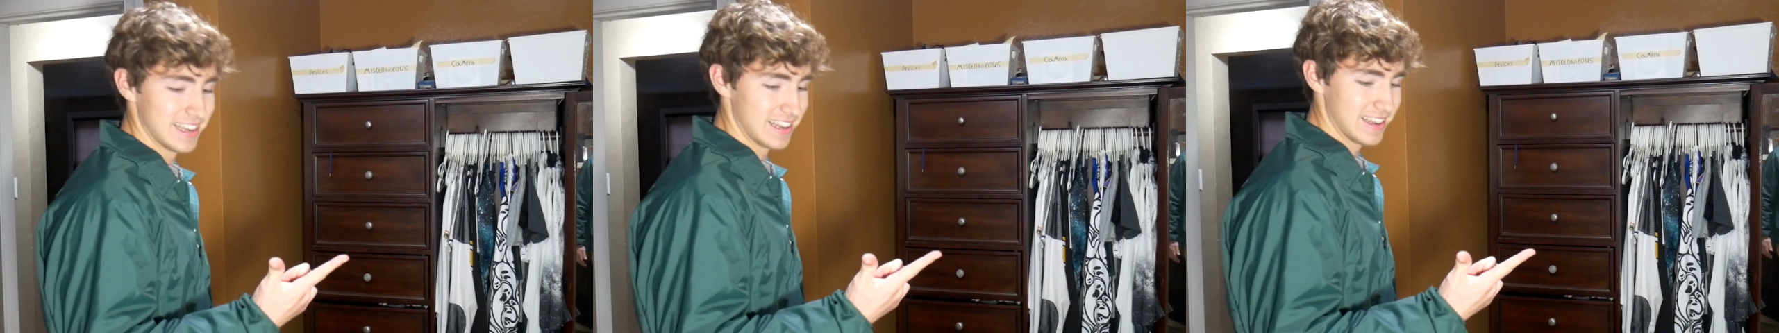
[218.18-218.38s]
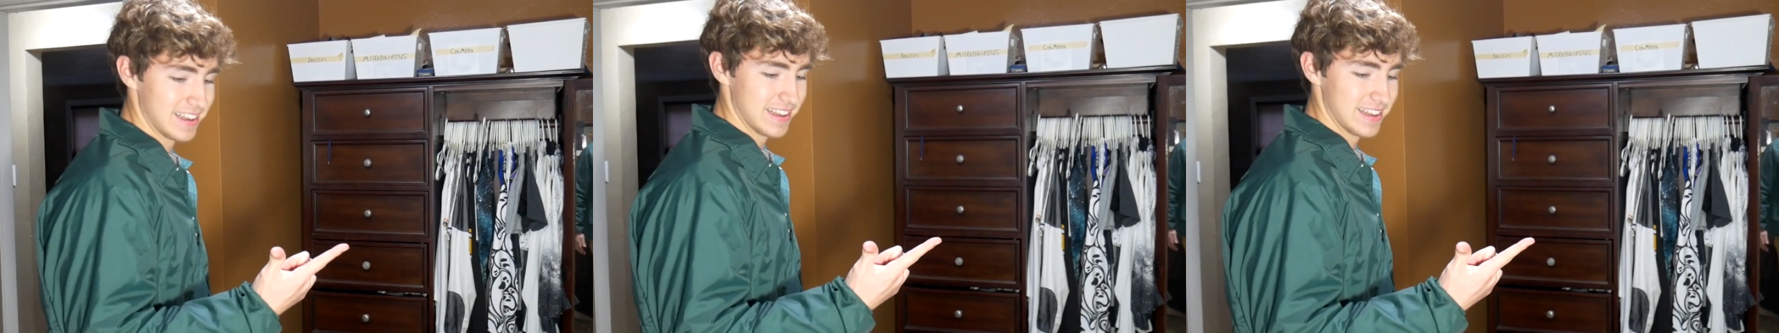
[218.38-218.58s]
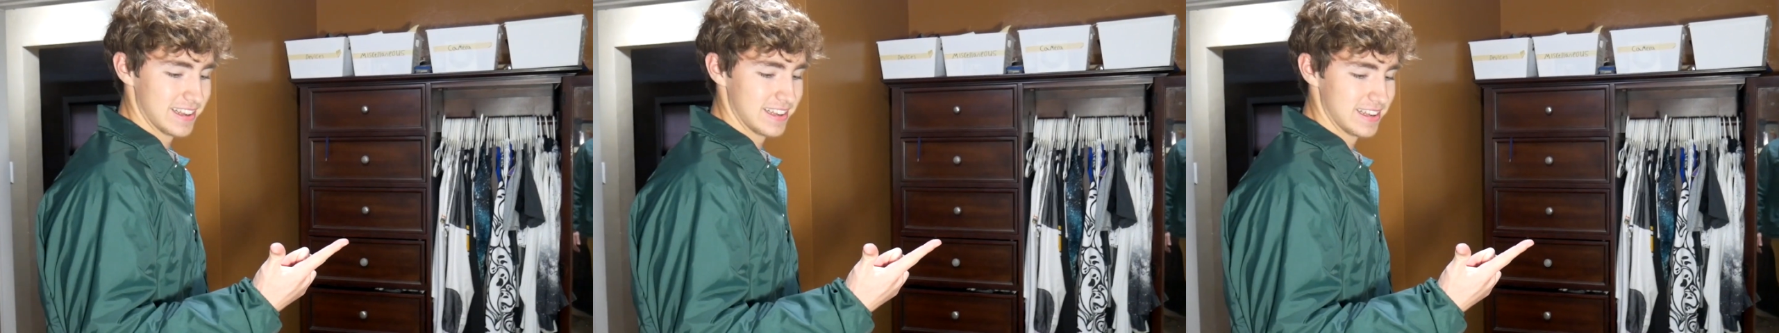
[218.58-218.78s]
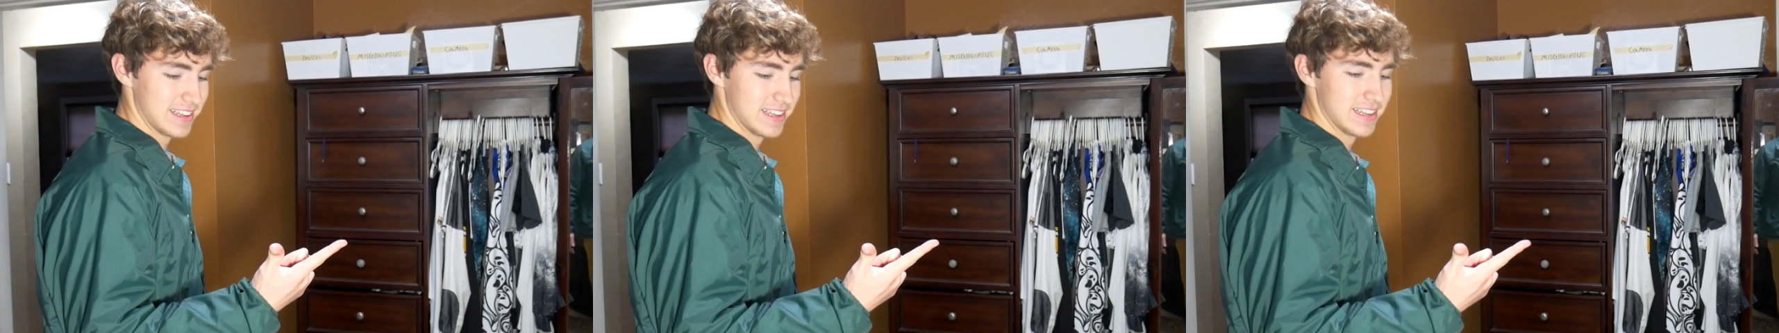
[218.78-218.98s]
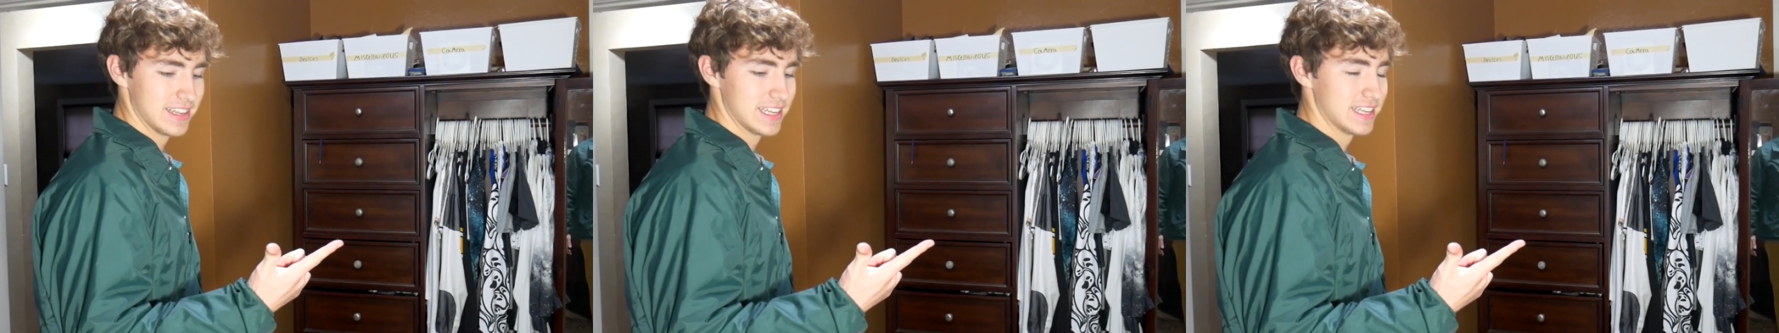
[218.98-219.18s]

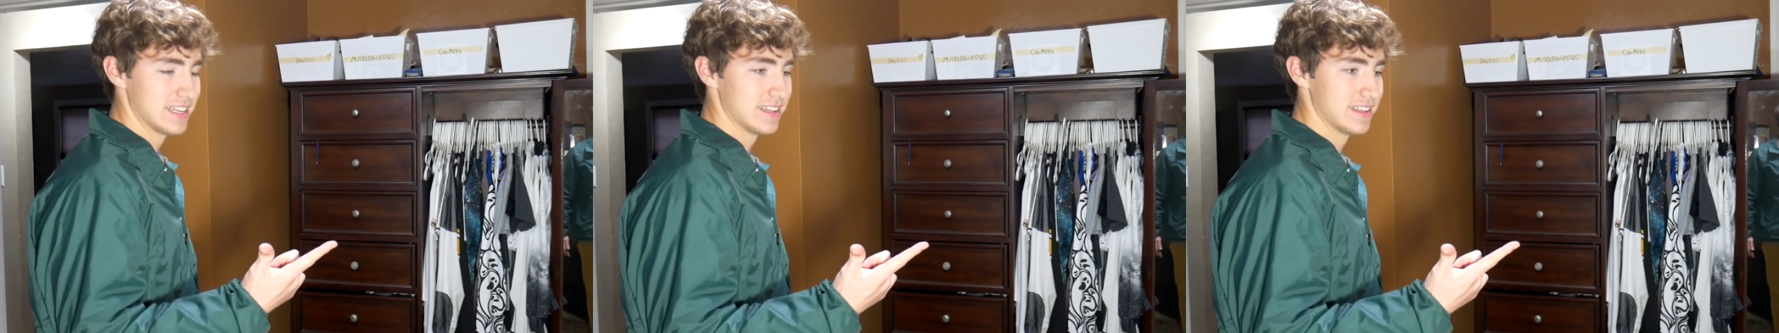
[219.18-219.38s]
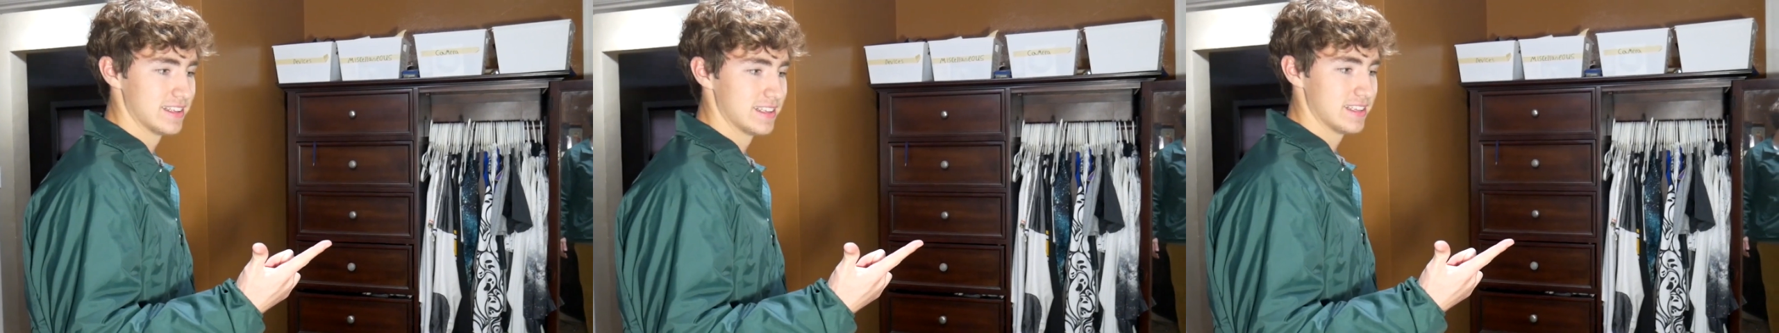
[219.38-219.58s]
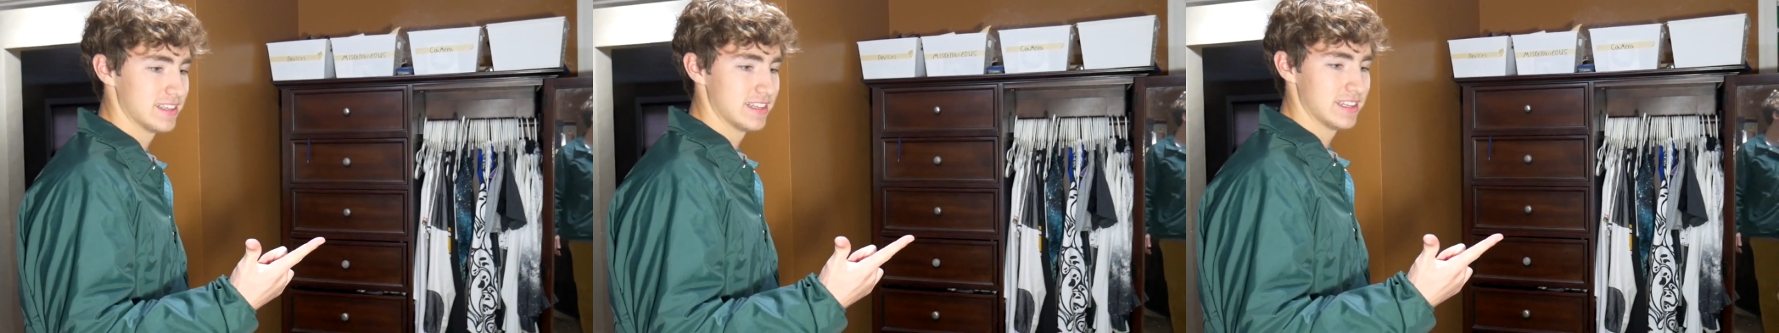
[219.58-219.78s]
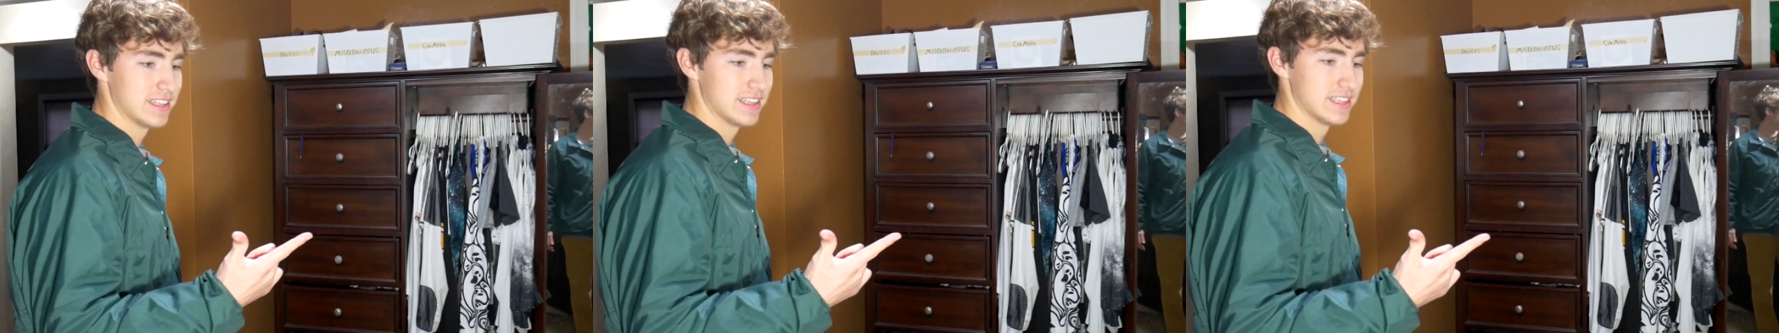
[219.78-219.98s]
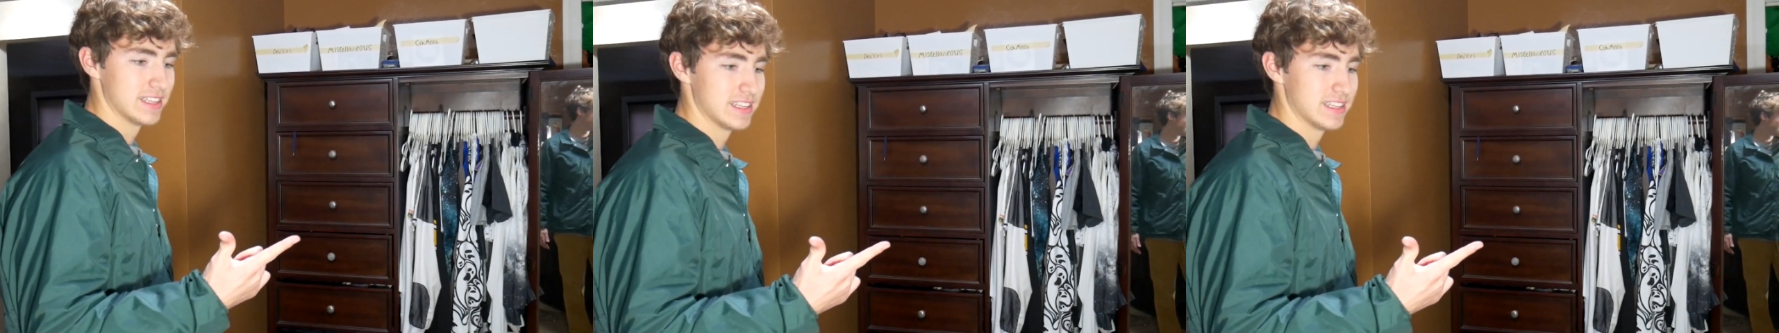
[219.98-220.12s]
[no speech]